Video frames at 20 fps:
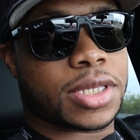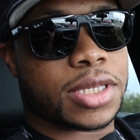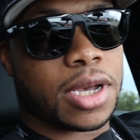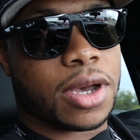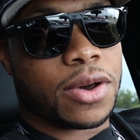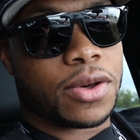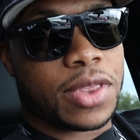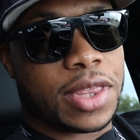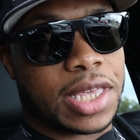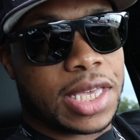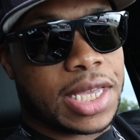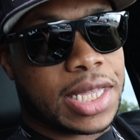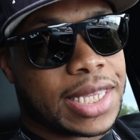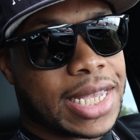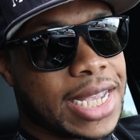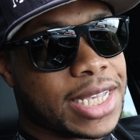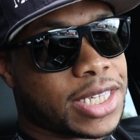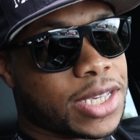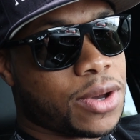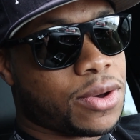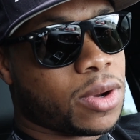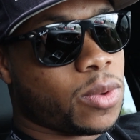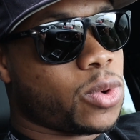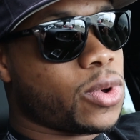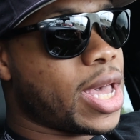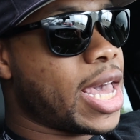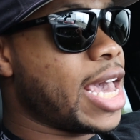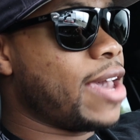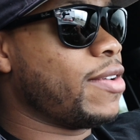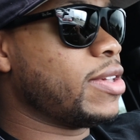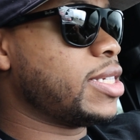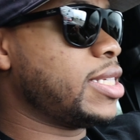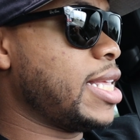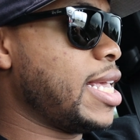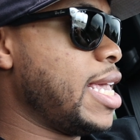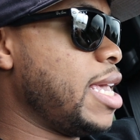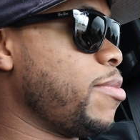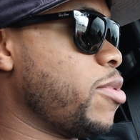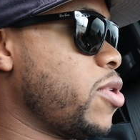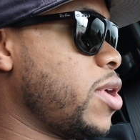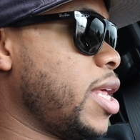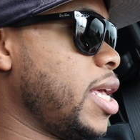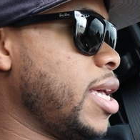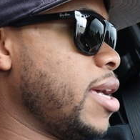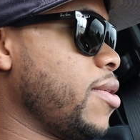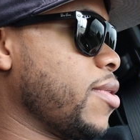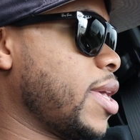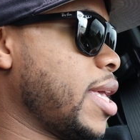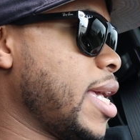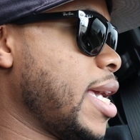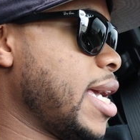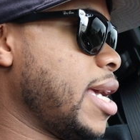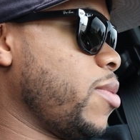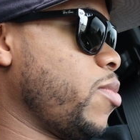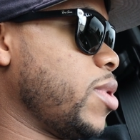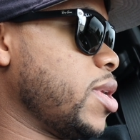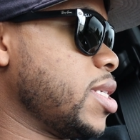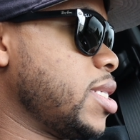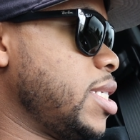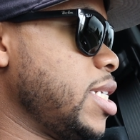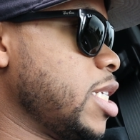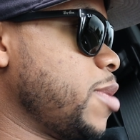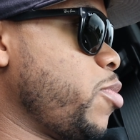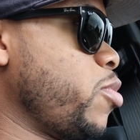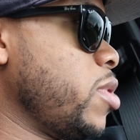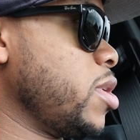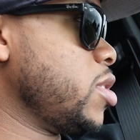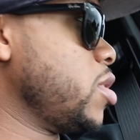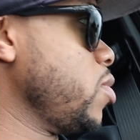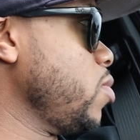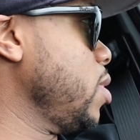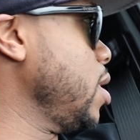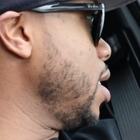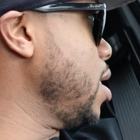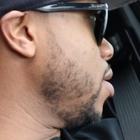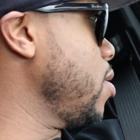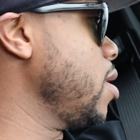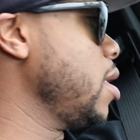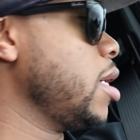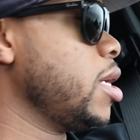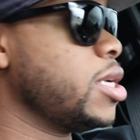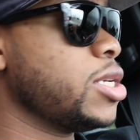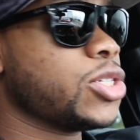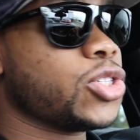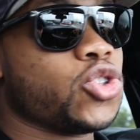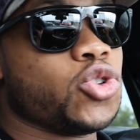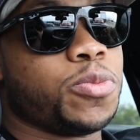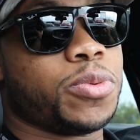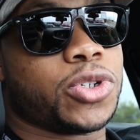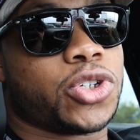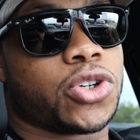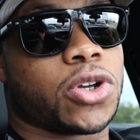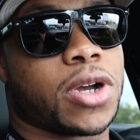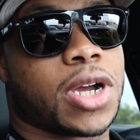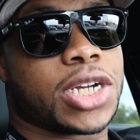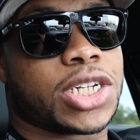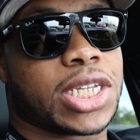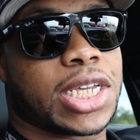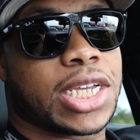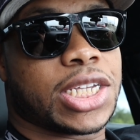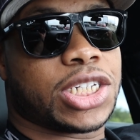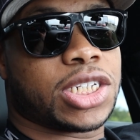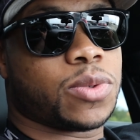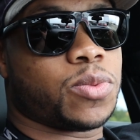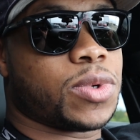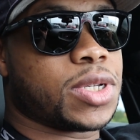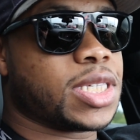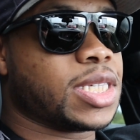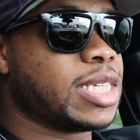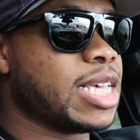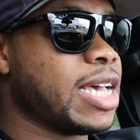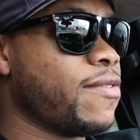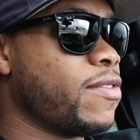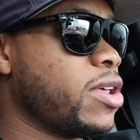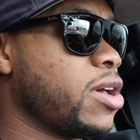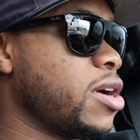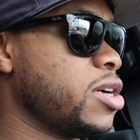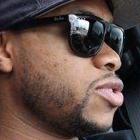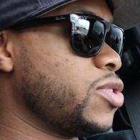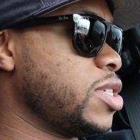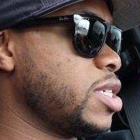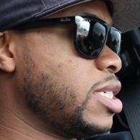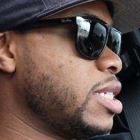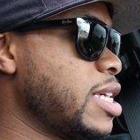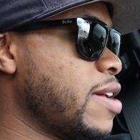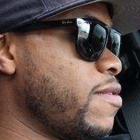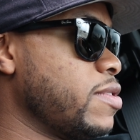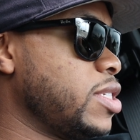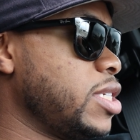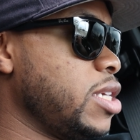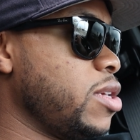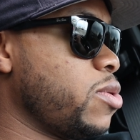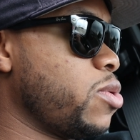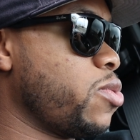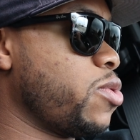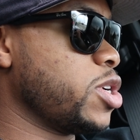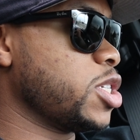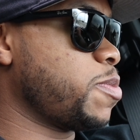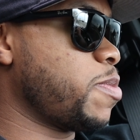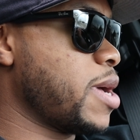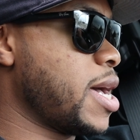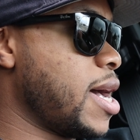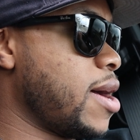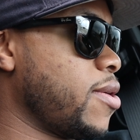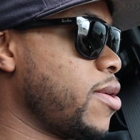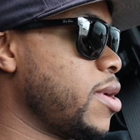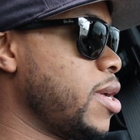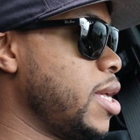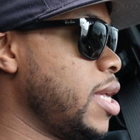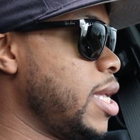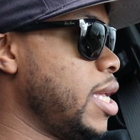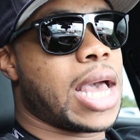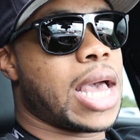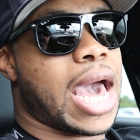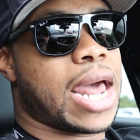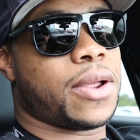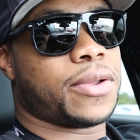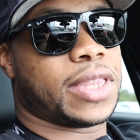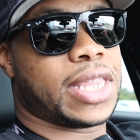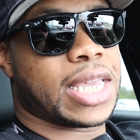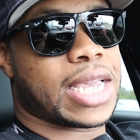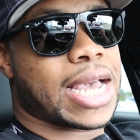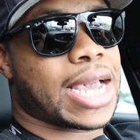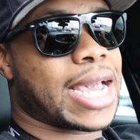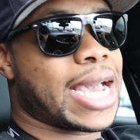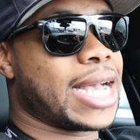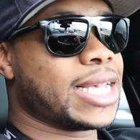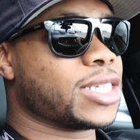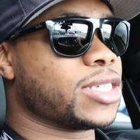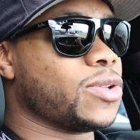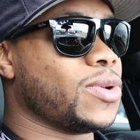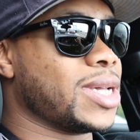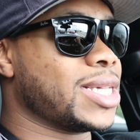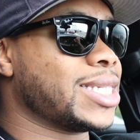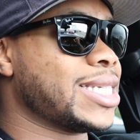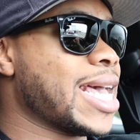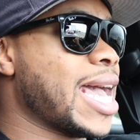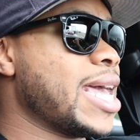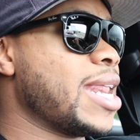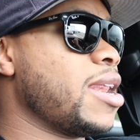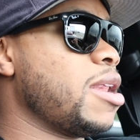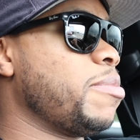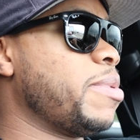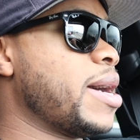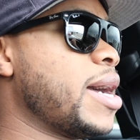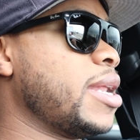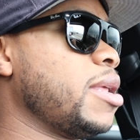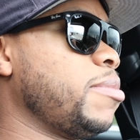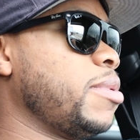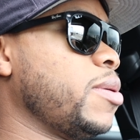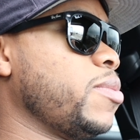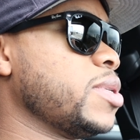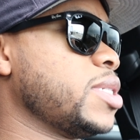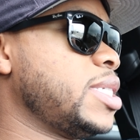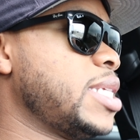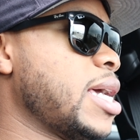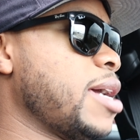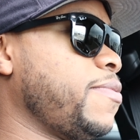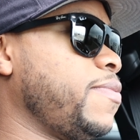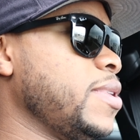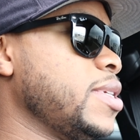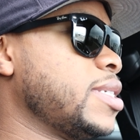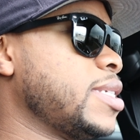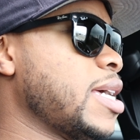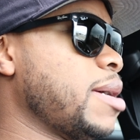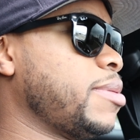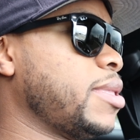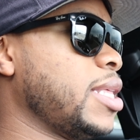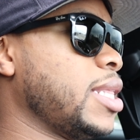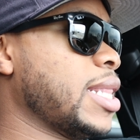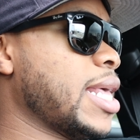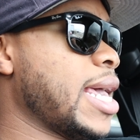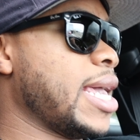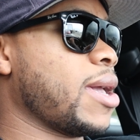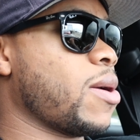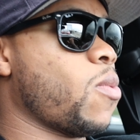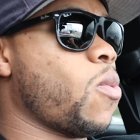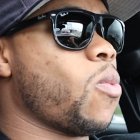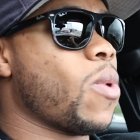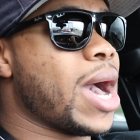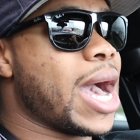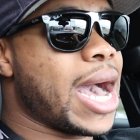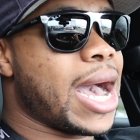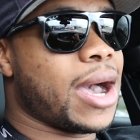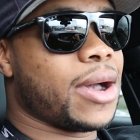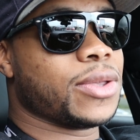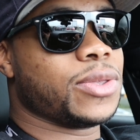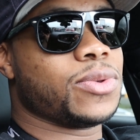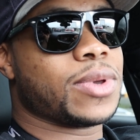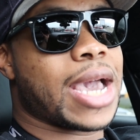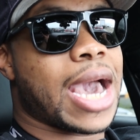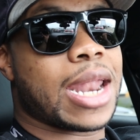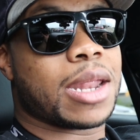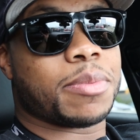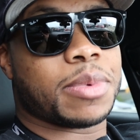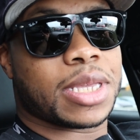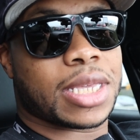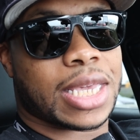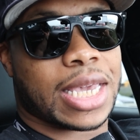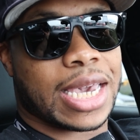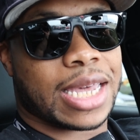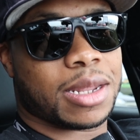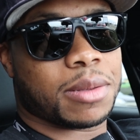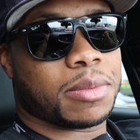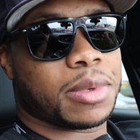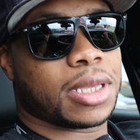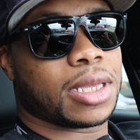So the Daytona will have its name on a Hellcat with a 6.2 liter supercharged engine with 717 horsepower. I don't think I got so excited about it, but it was definitely something like, wow, you gotta be kidding